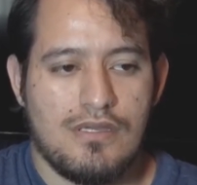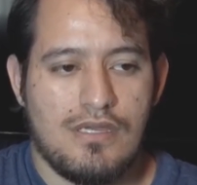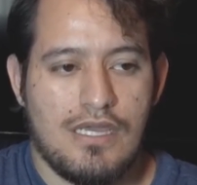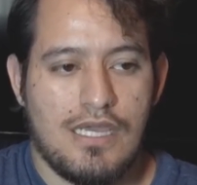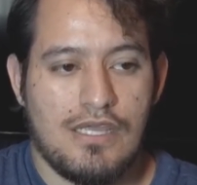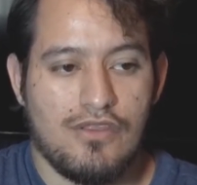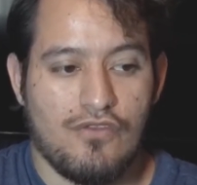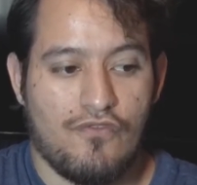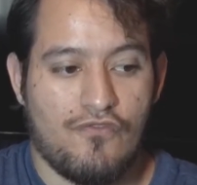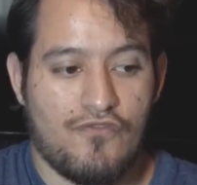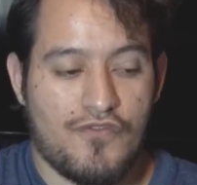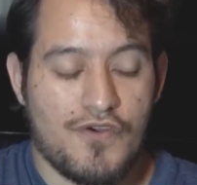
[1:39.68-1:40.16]

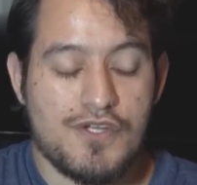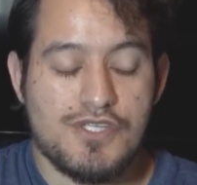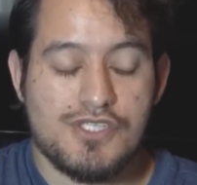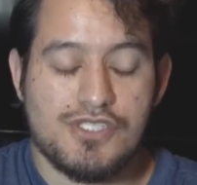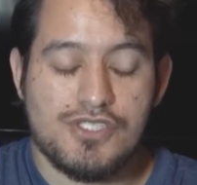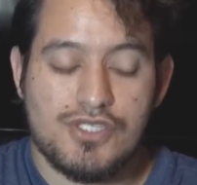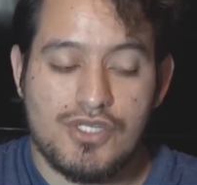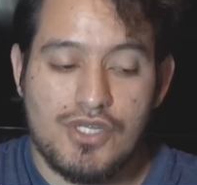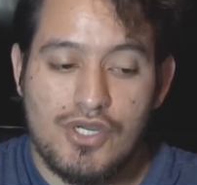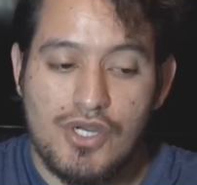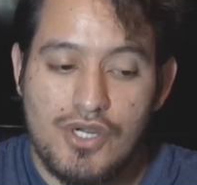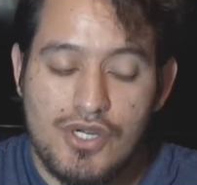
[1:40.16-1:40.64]
And the
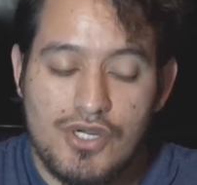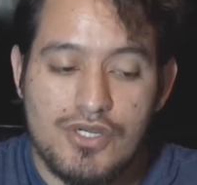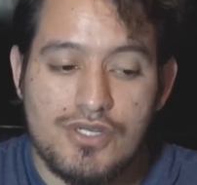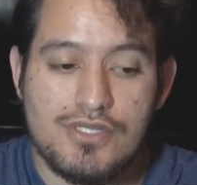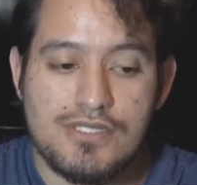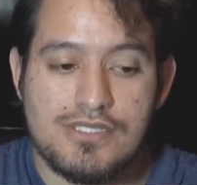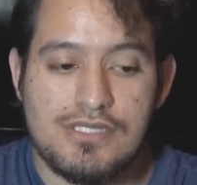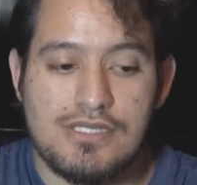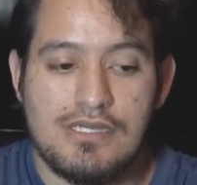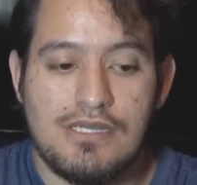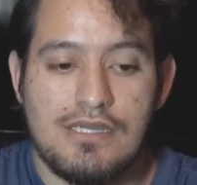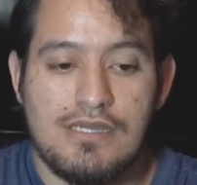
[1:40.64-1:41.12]
first
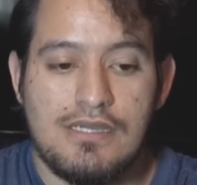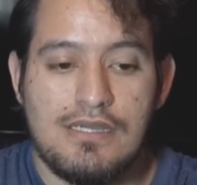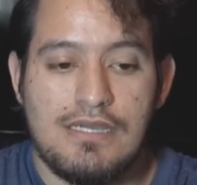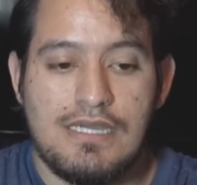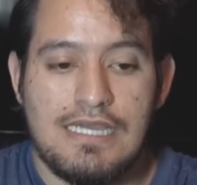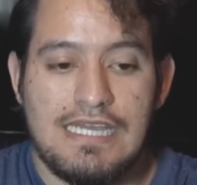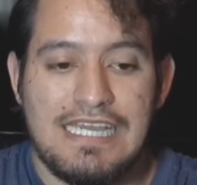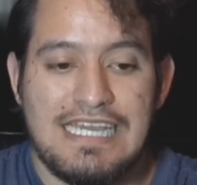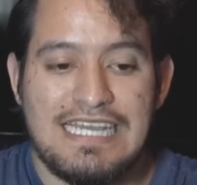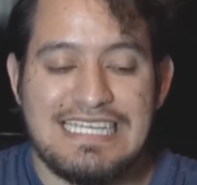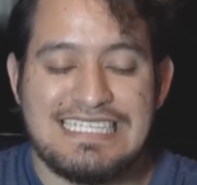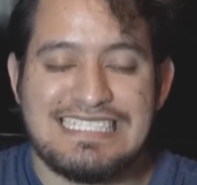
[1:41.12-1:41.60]
curse
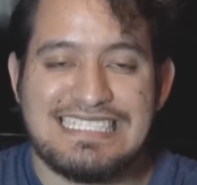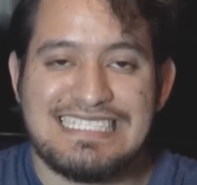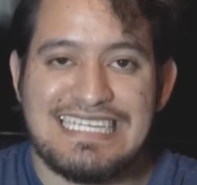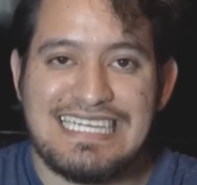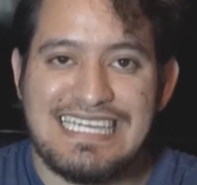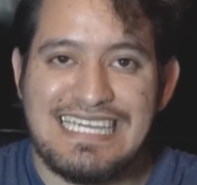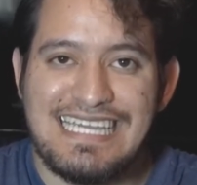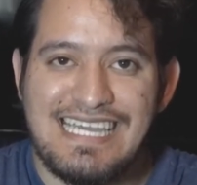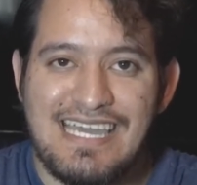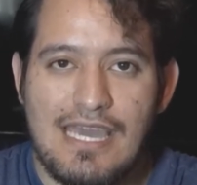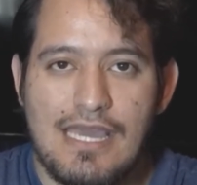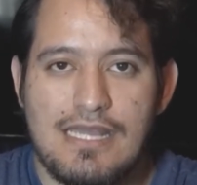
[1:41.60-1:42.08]
is
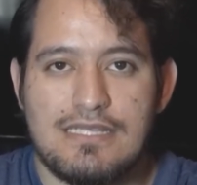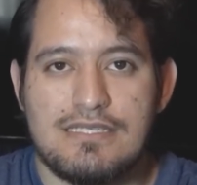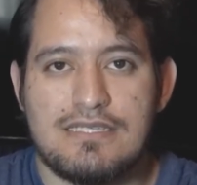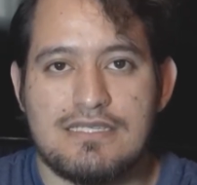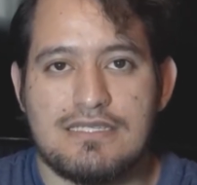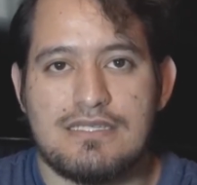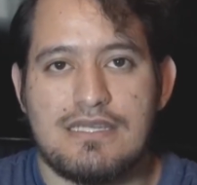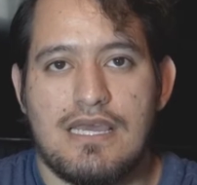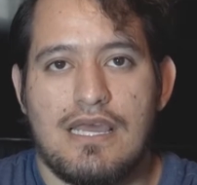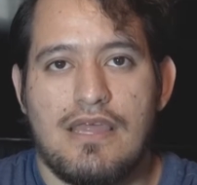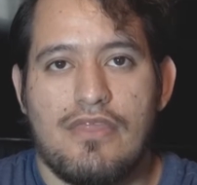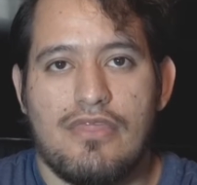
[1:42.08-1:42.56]

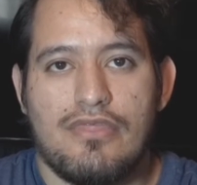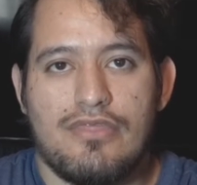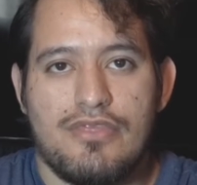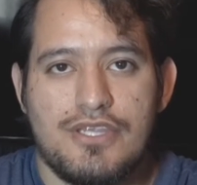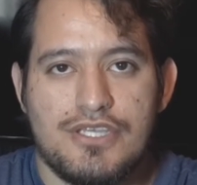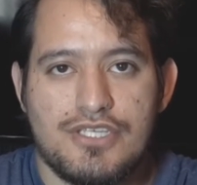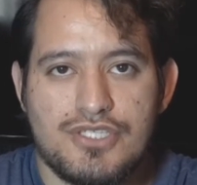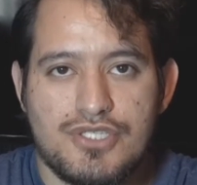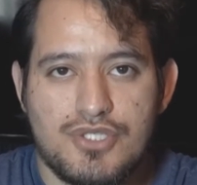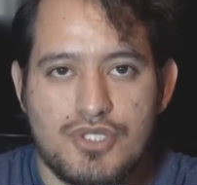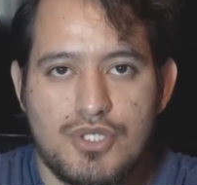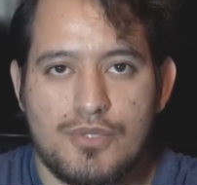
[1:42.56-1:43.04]
against
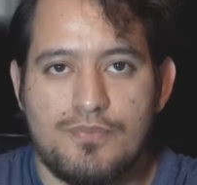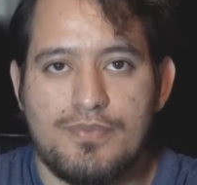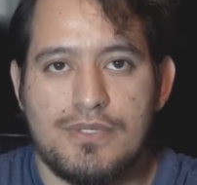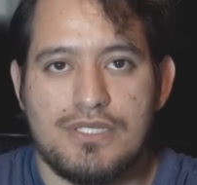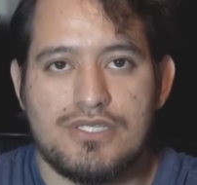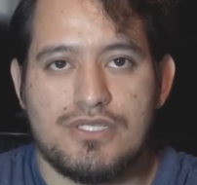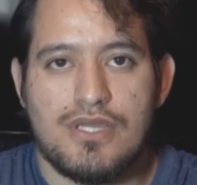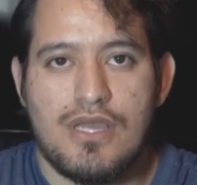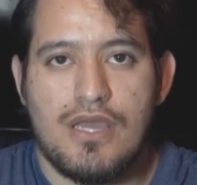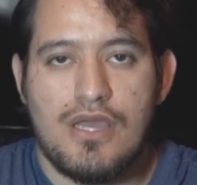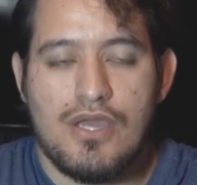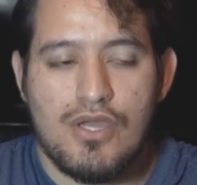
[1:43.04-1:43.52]
this
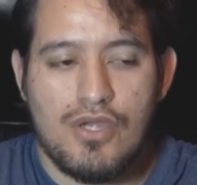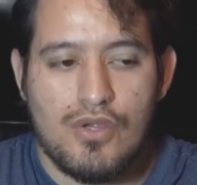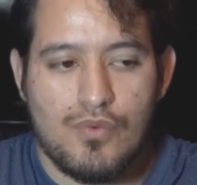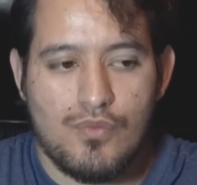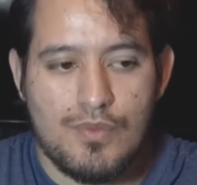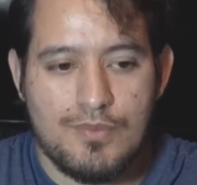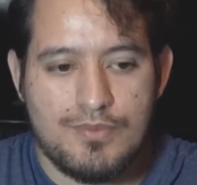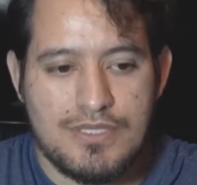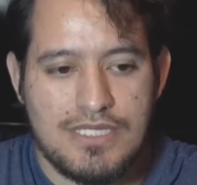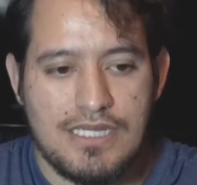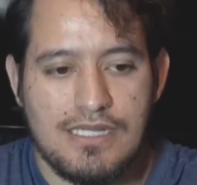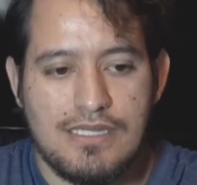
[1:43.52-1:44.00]
serpent
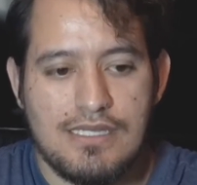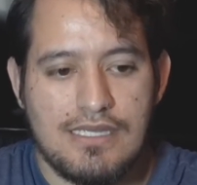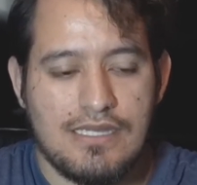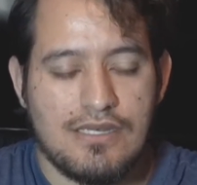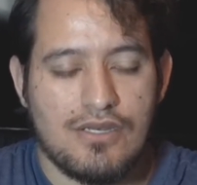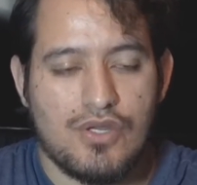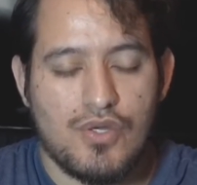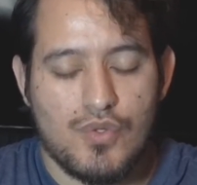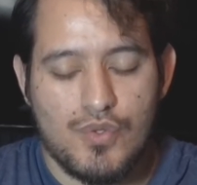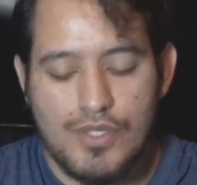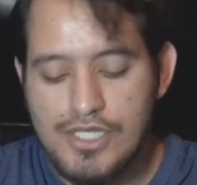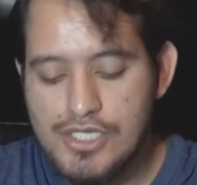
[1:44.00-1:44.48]

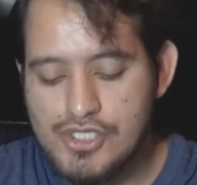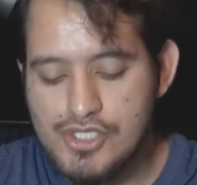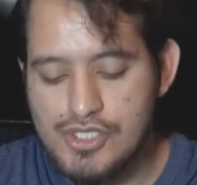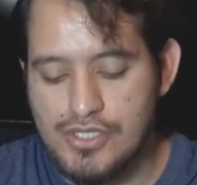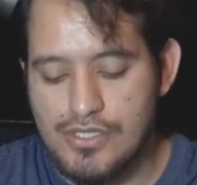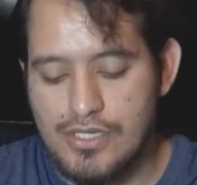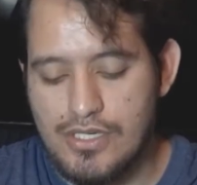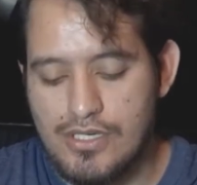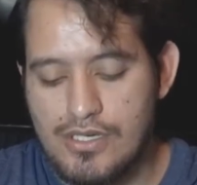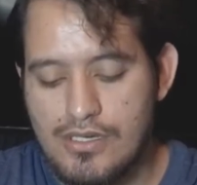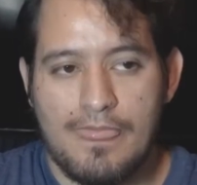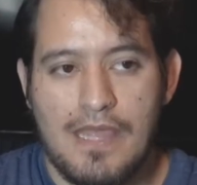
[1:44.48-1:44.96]
reptilian
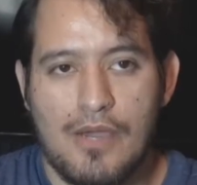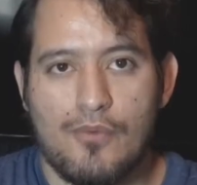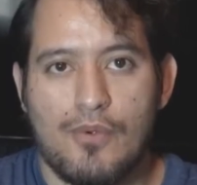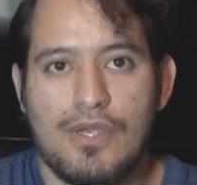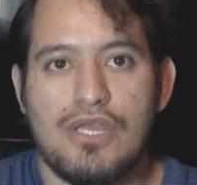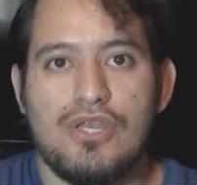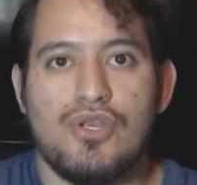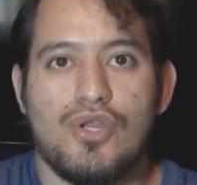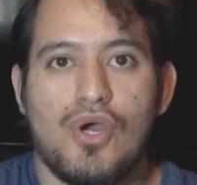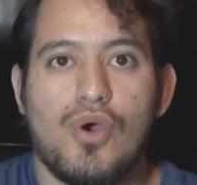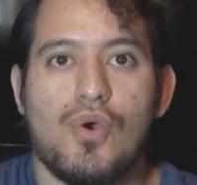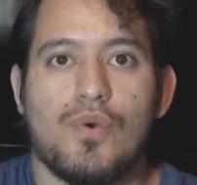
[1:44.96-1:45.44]
creature that
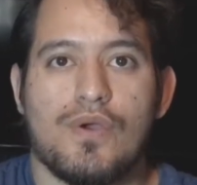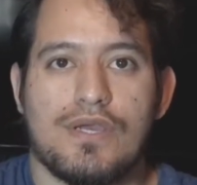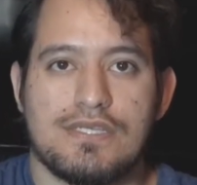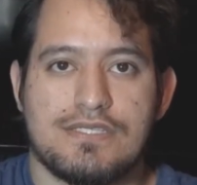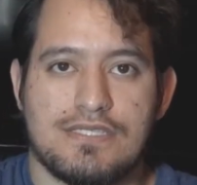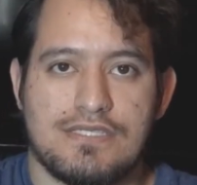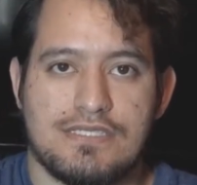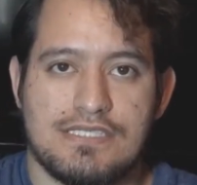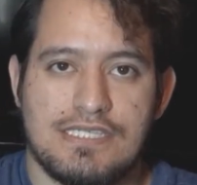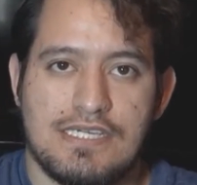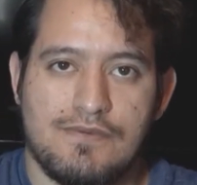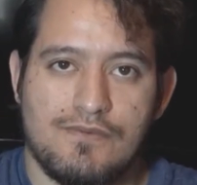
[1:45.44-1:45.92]
we know is
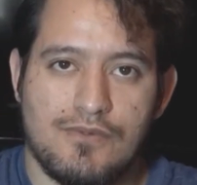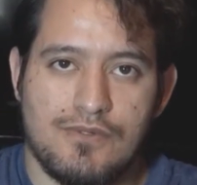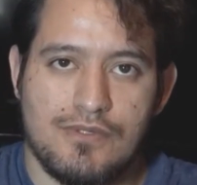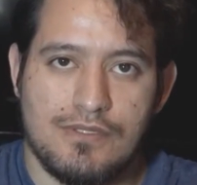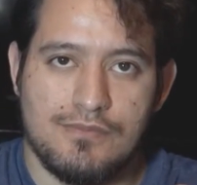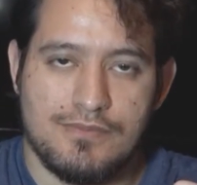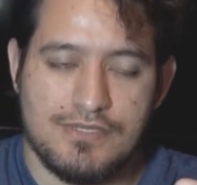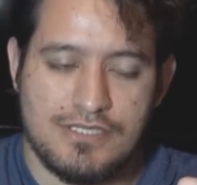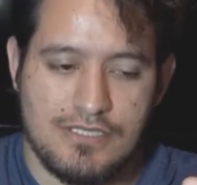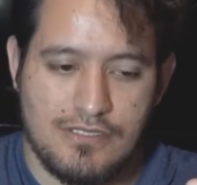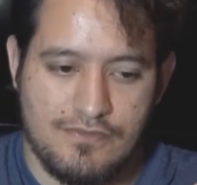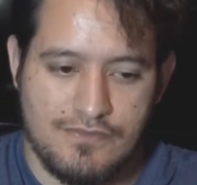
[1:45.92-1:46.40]
the devil
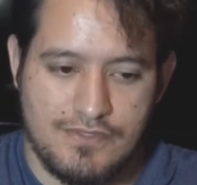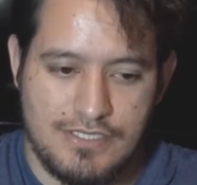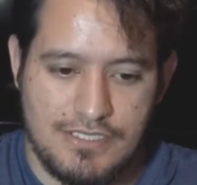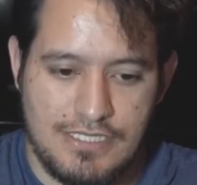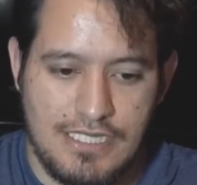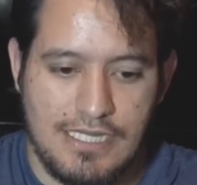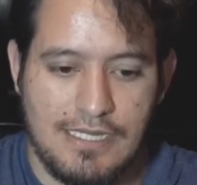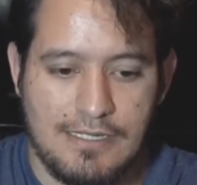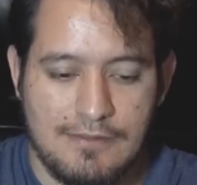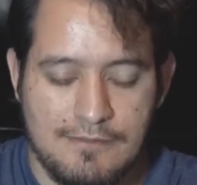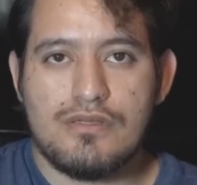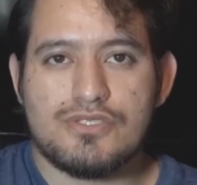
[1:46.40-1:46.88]
himself
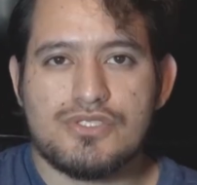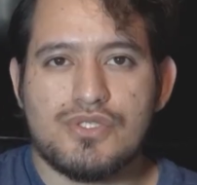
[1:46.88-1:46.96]
today.